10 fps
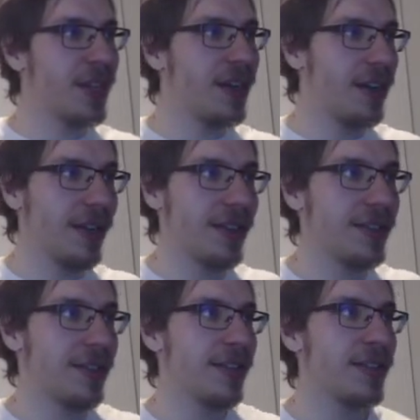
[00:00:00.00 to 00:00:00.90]

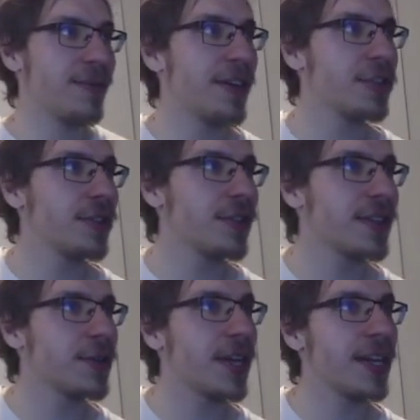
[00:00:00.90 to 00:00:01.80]
And in this function,
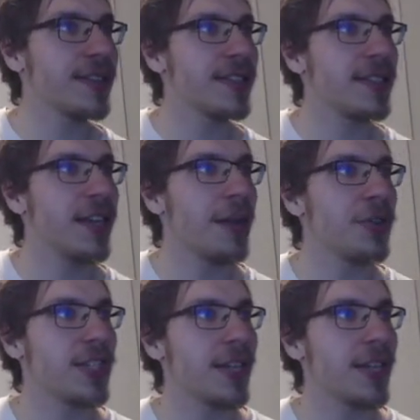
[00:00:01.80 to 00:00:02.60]
as you can see, I'm just